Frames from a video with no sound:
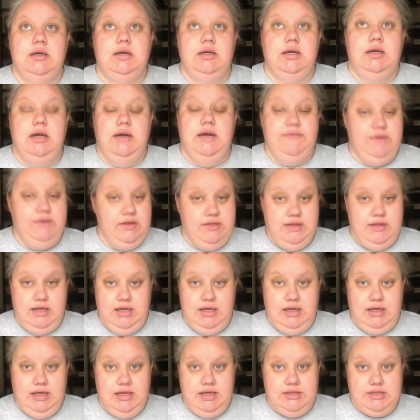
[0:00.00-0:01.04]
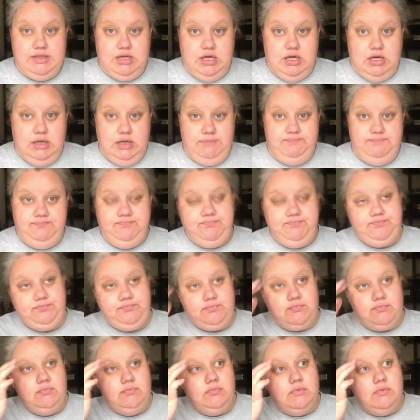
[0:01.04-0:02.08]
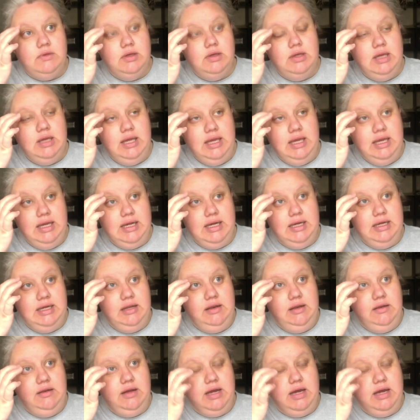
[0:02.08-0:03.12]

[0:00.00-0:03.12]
everything is gone. And